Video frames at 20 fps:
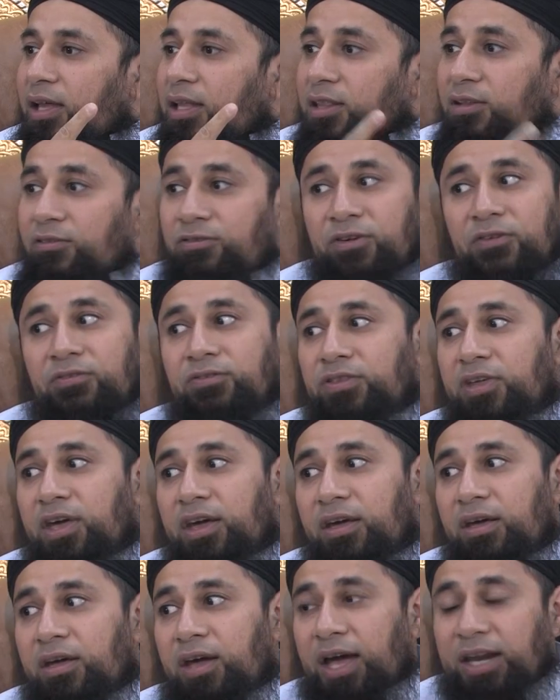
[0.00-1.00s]
in the fifth
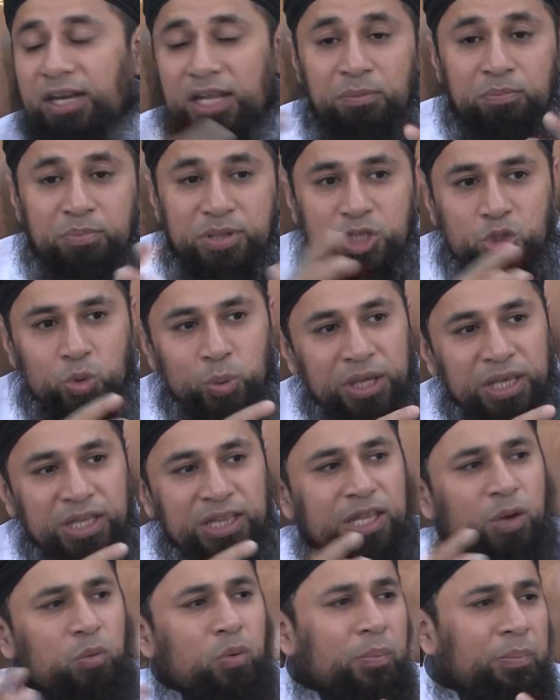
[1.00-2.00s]
year, and in
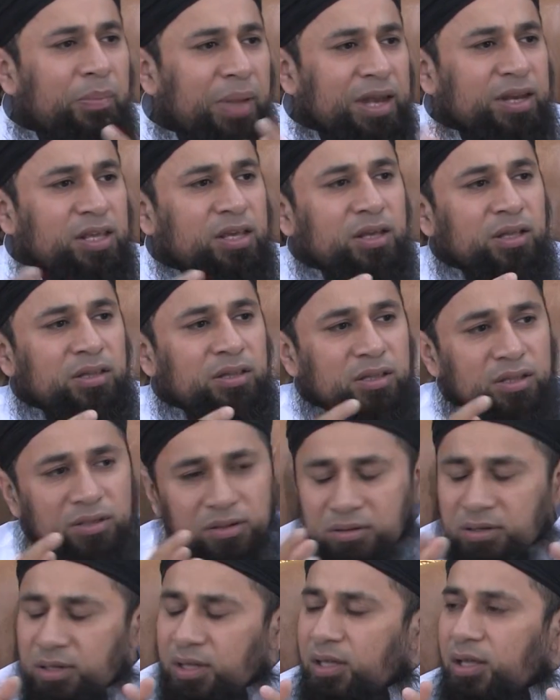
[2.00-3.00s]
between, there were many
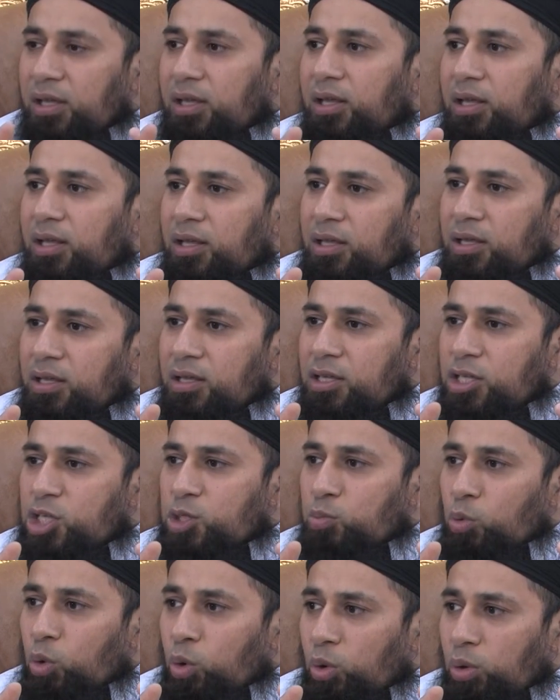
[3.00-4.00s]
other
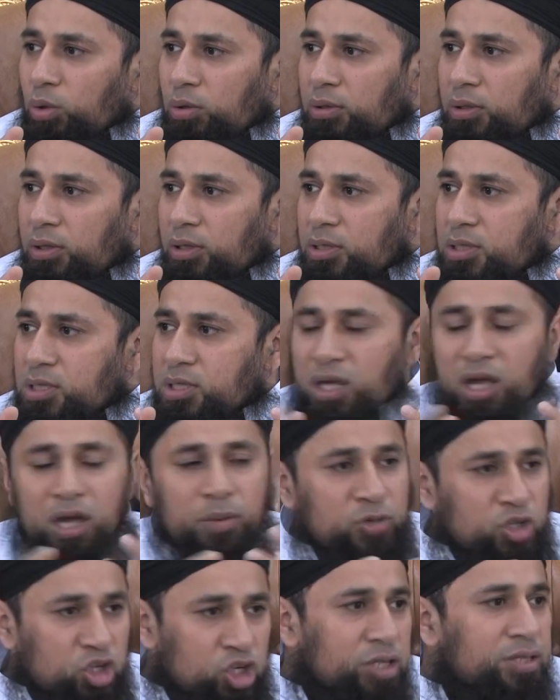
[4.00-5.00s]
small
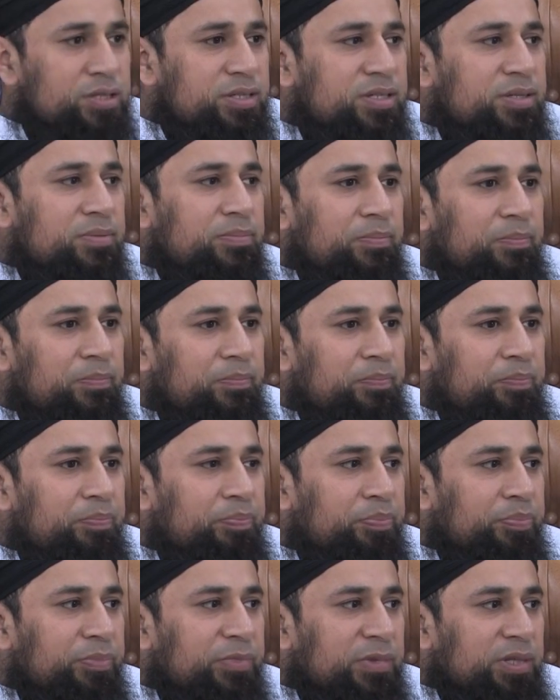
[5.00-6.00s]
skirmishes
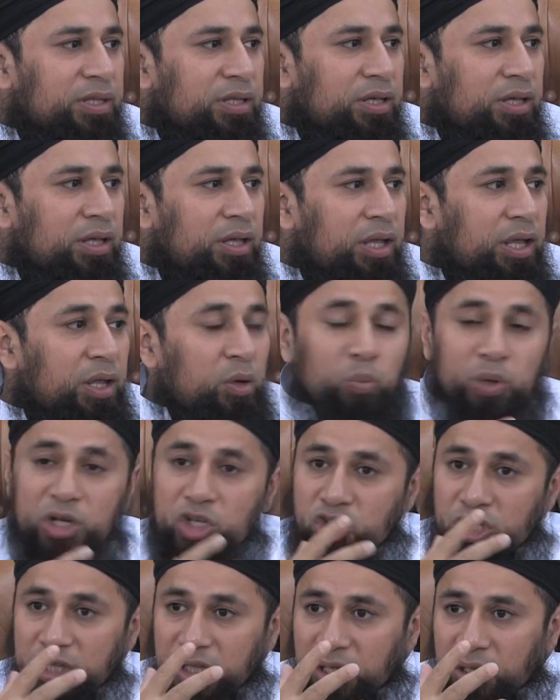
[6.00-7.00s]
in
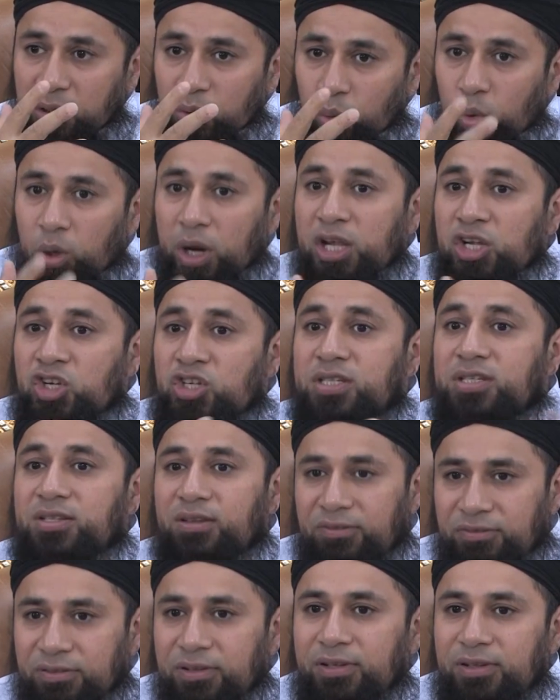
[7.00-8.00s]
which the Quraysh
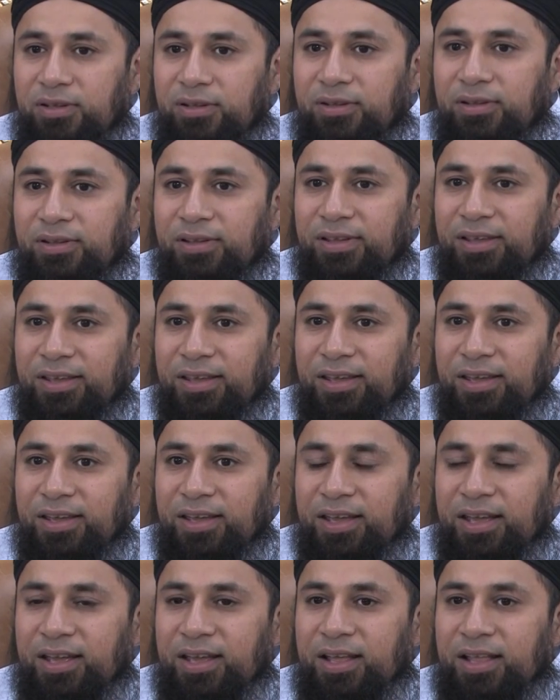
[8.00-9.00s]
suffered.
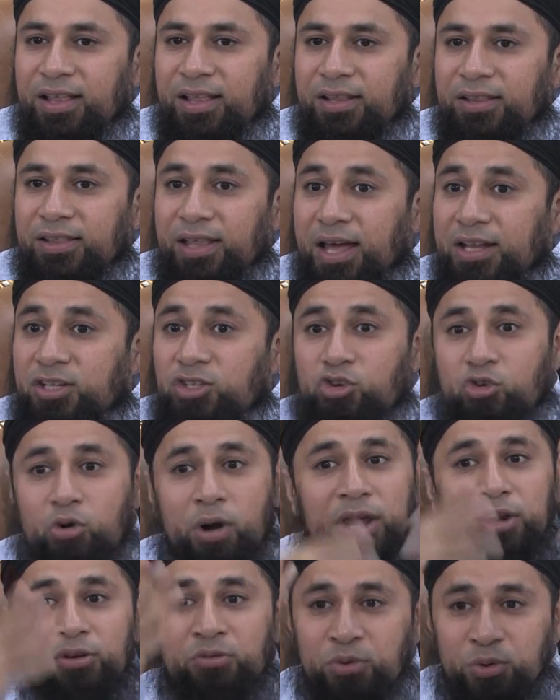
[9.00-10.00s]
Their
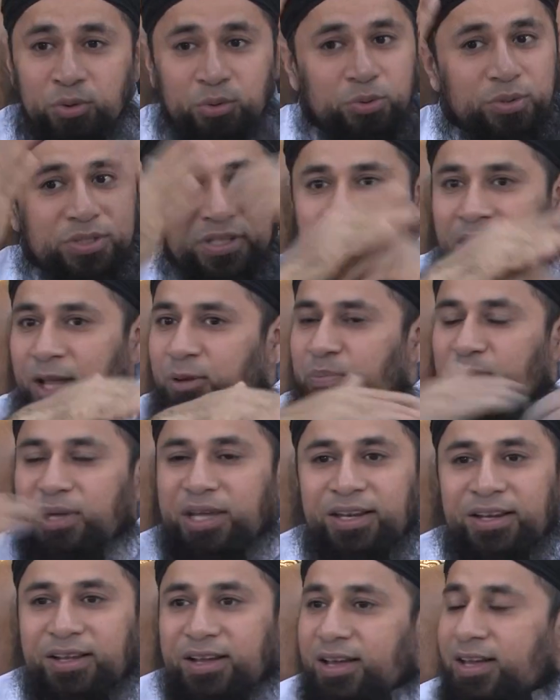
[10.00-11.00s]
trade routes had
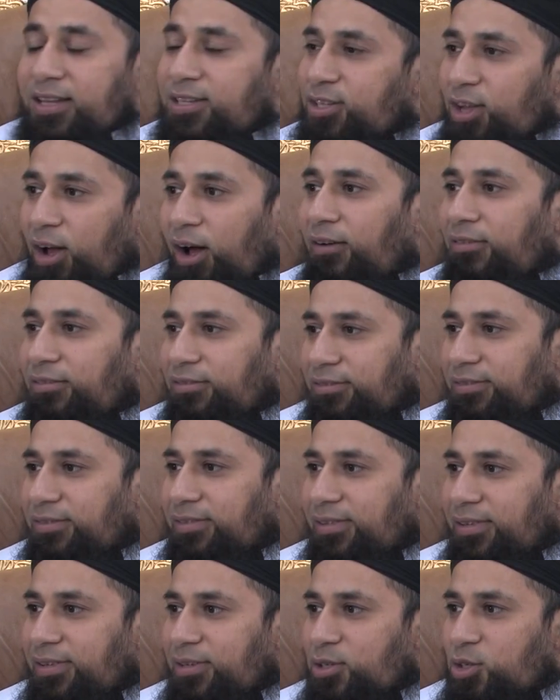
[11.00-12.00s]
been cut
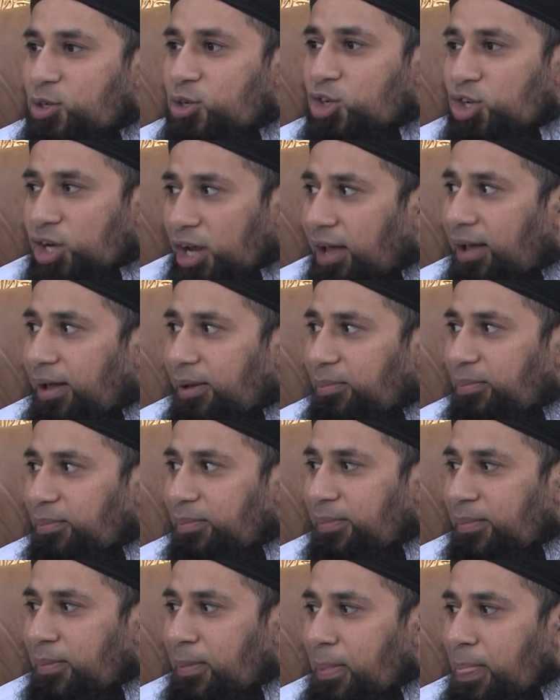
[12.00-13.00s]
off to Sham.